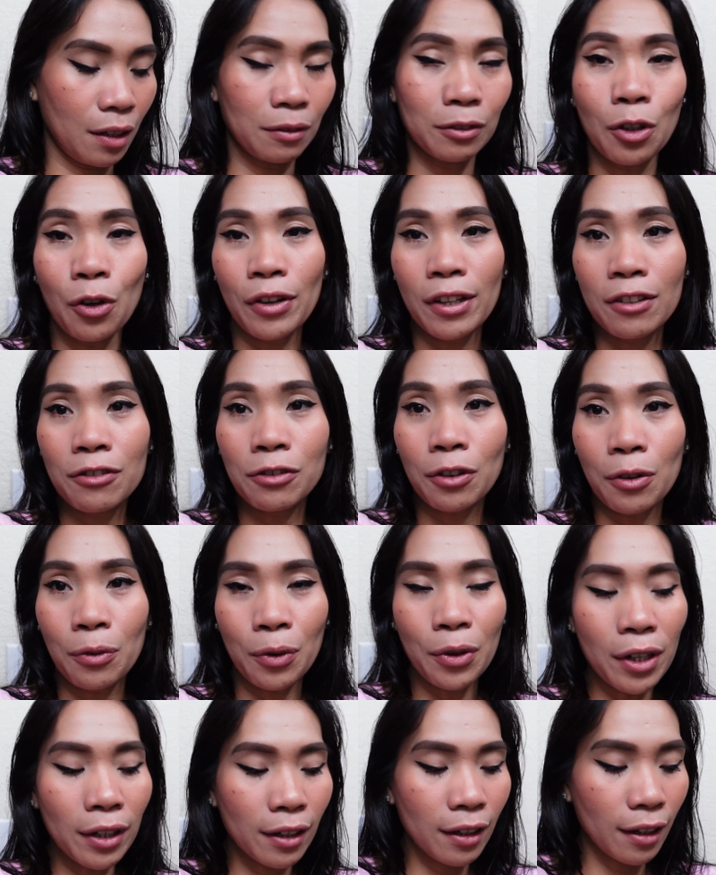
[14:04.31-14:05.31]
going for
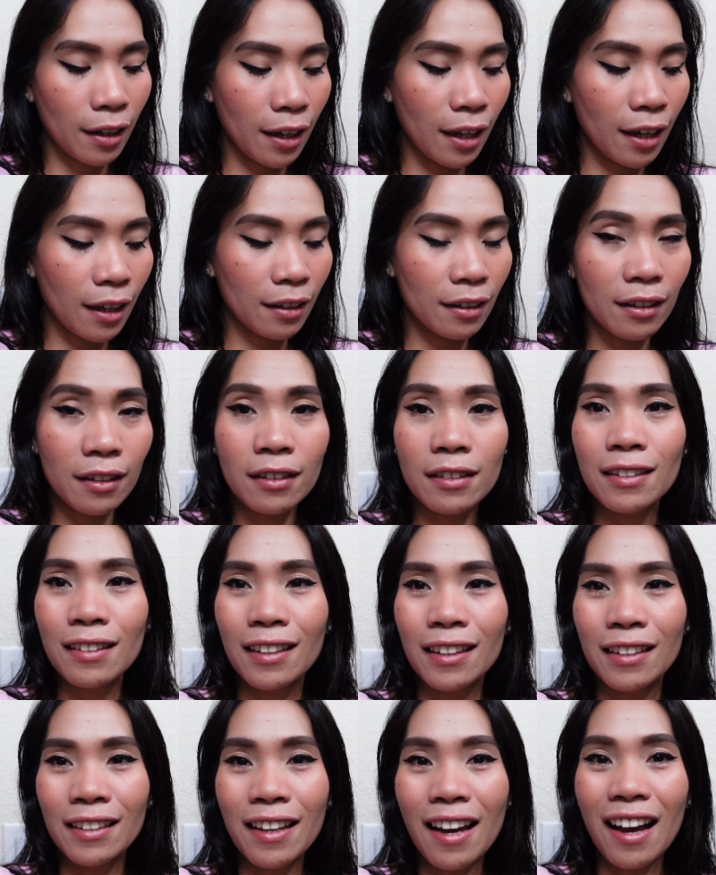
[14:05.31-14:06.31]
work, and
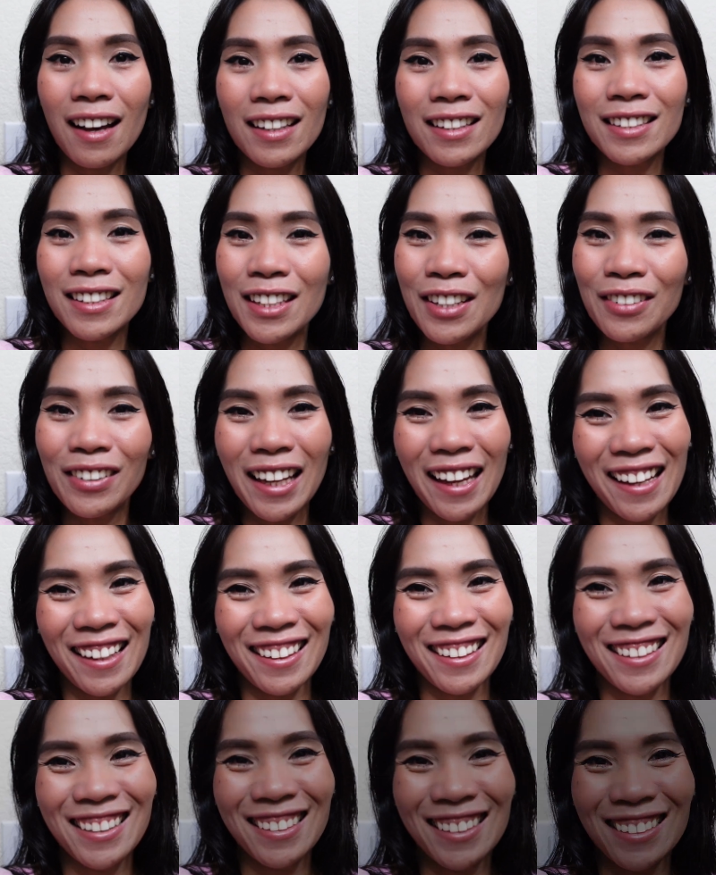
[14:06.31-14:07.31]
yeah, see you
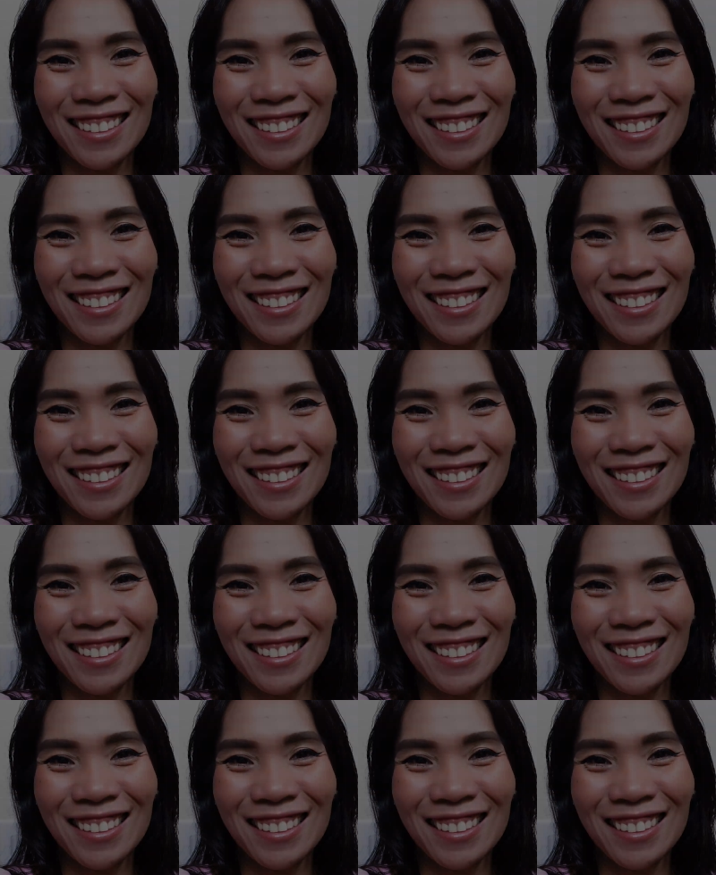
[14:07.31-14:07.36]
later.